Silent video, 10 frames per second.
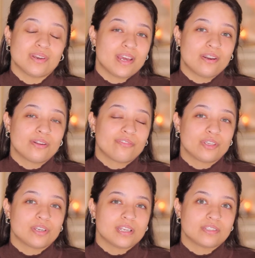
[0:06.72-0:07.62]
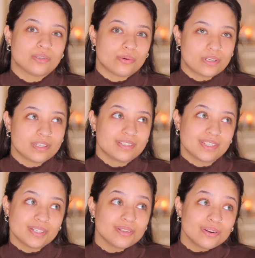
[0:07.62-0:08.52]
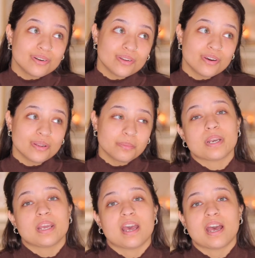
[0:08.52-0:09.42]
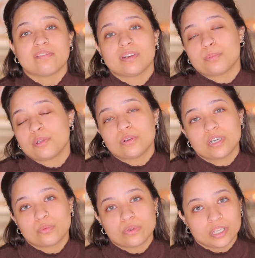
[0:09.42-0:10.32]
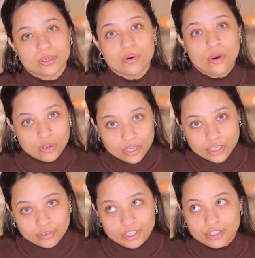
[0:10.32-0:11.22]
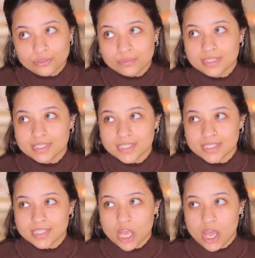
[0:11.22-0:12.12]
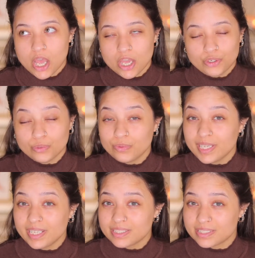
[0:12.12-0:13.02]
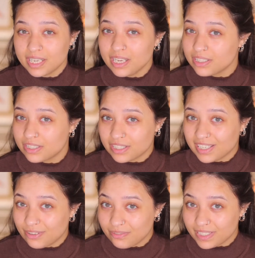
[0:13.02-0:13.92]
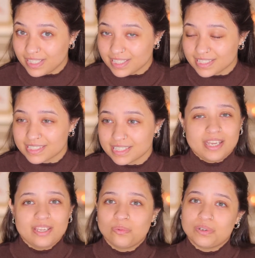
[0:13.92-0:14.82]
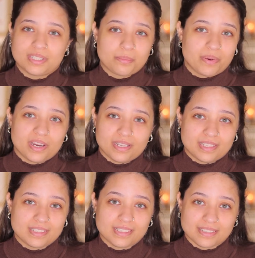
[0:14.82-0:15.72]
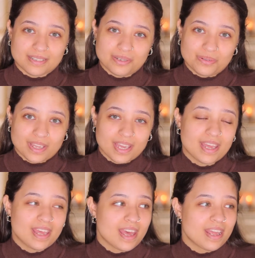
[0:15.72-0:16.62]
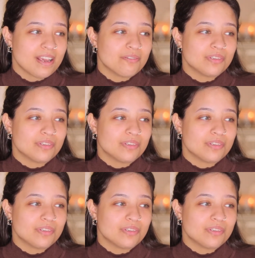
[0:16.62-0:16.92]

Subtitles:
I don't know if you guys noticed it or not, but I haven't uploaded a video on YouTube since 2 weeks, 3 weeks. It was the party season, okay? And I